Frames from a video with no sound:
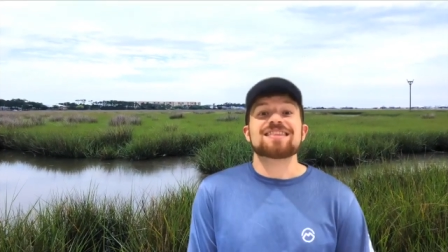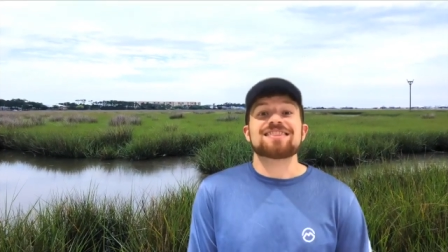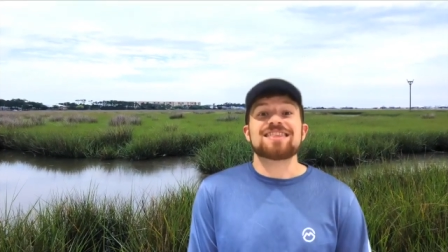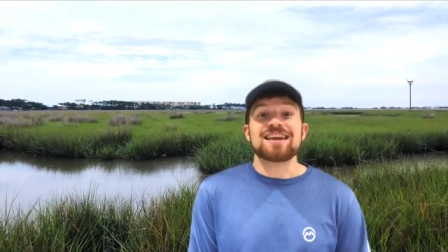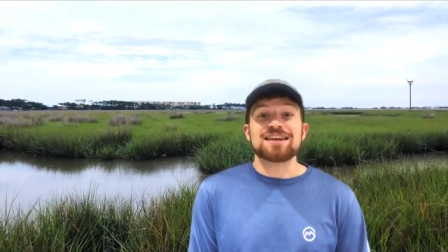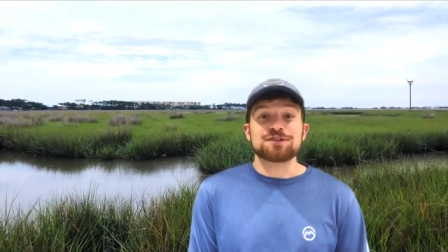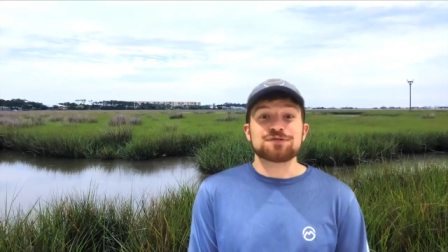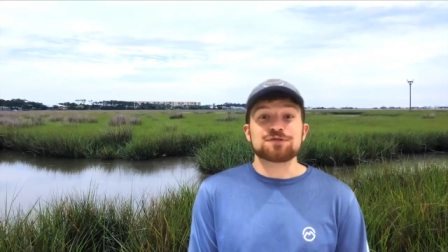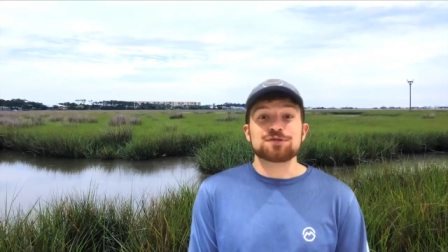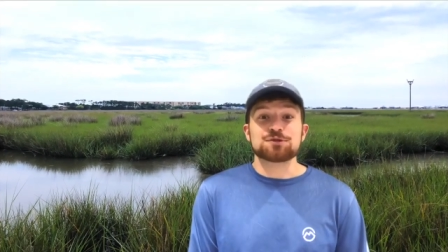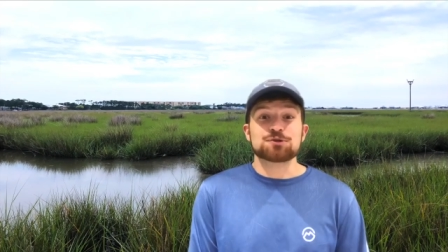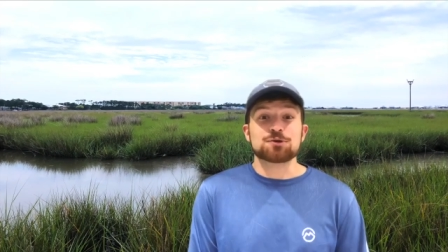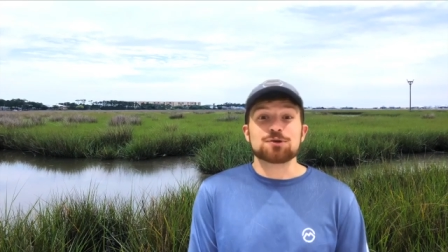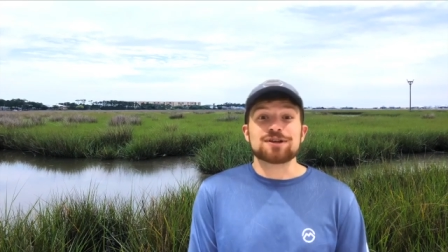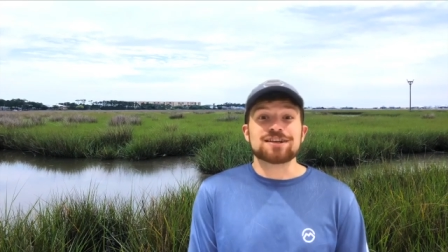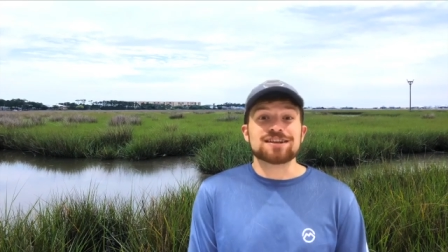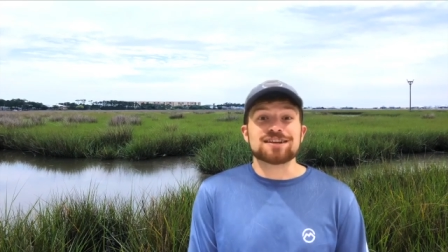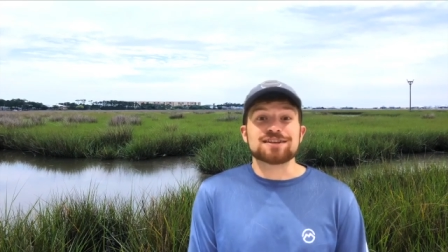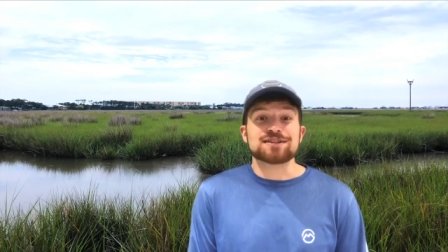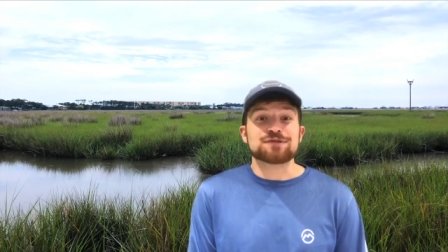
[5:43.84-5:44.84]
Thanks for
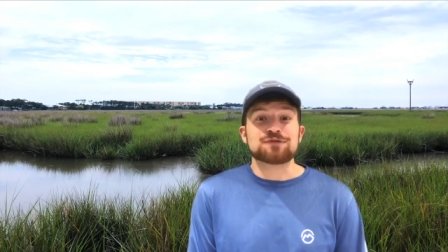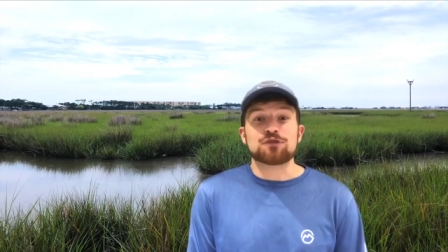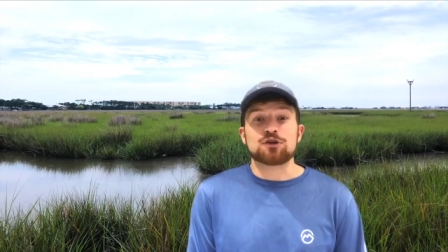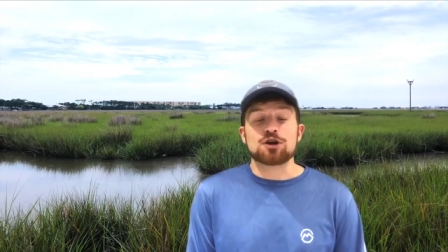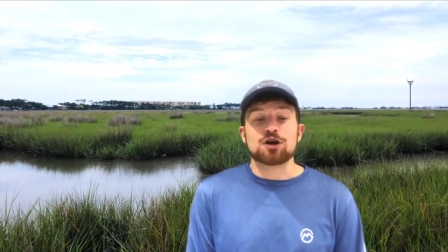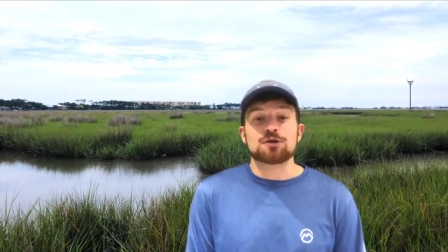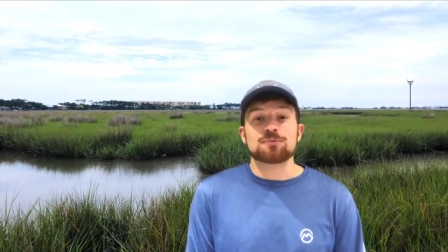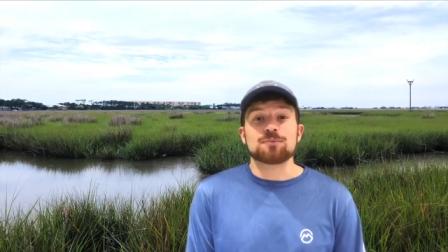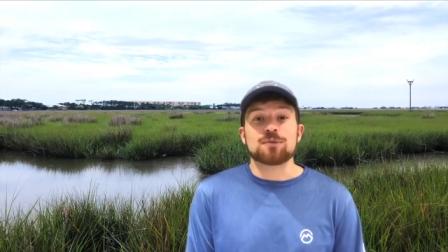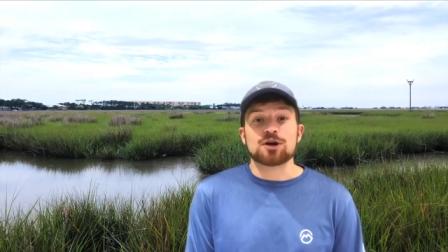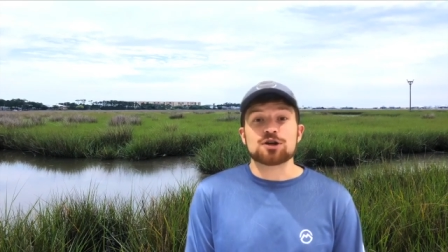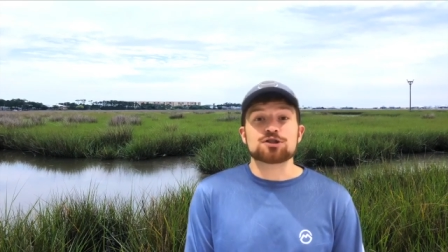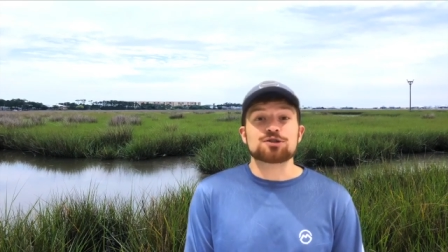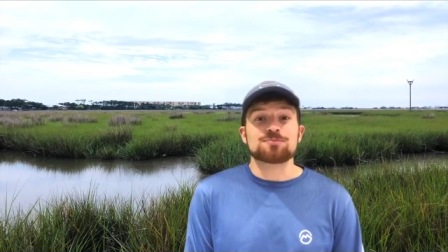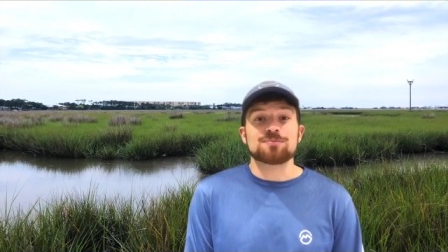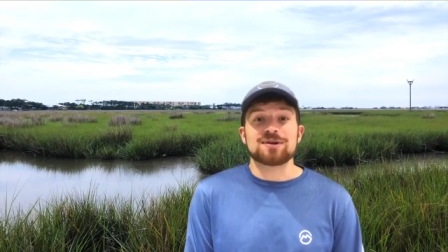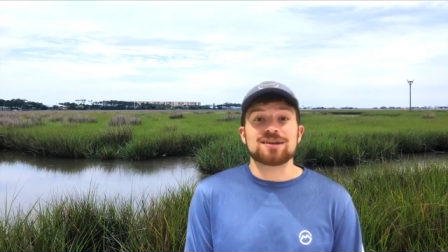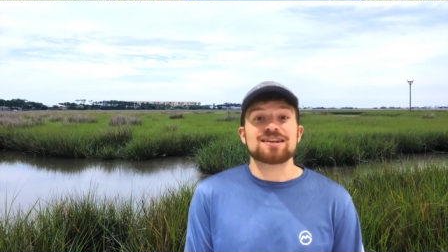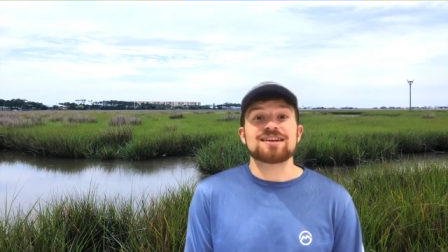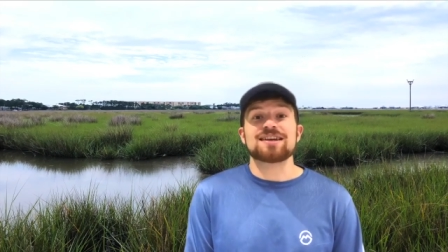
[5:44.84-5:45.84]
joining us for our Marsh
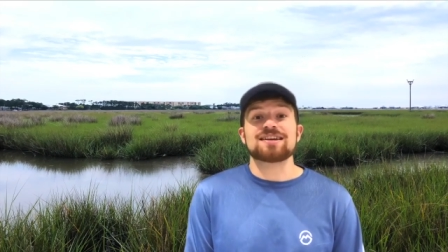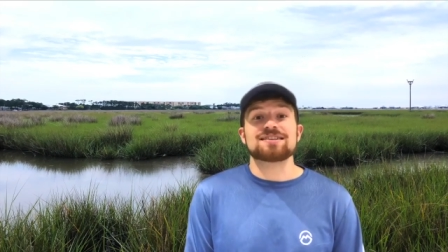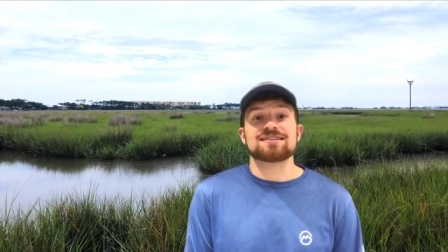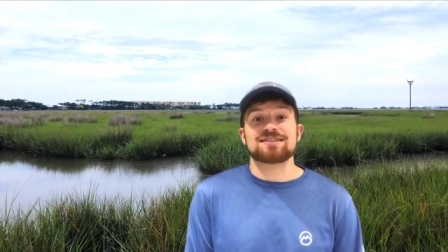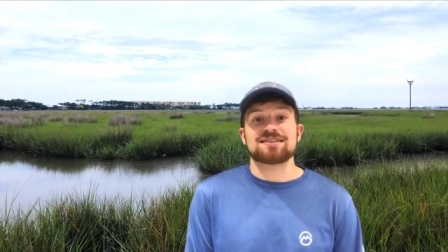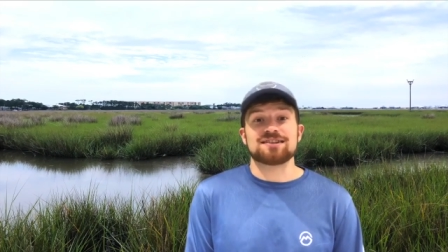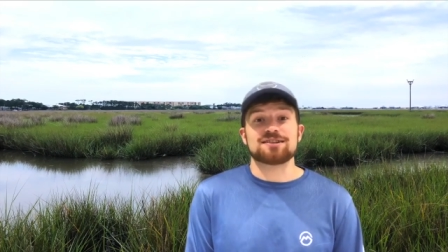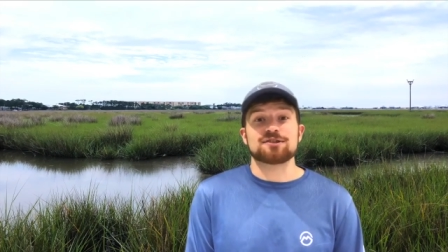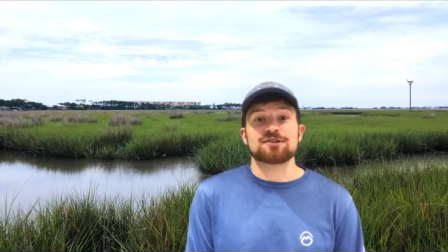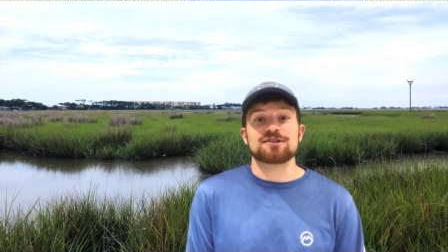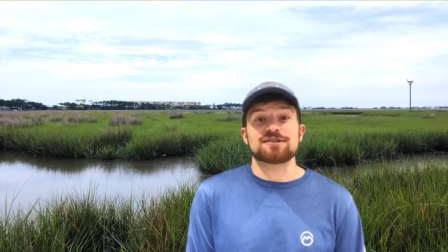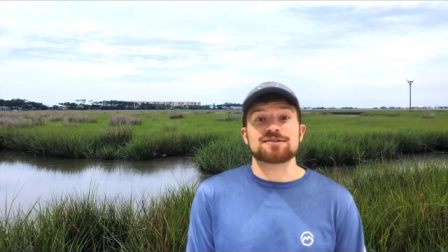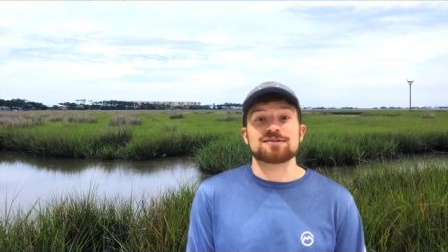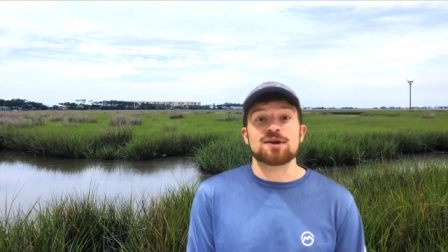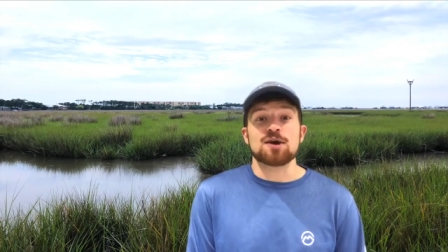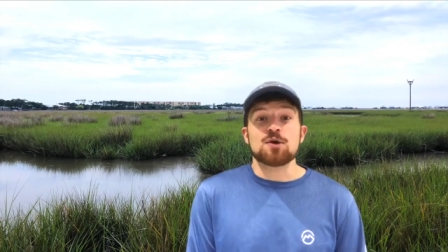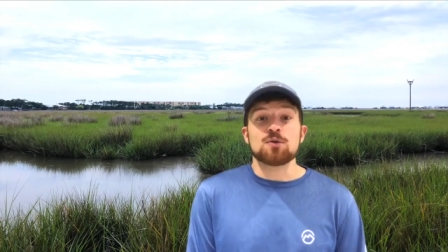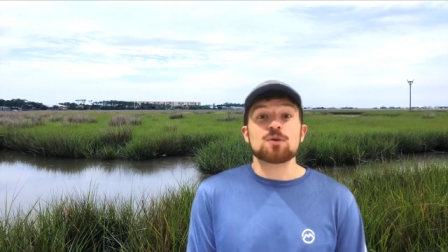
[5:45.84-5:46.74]
Mania series.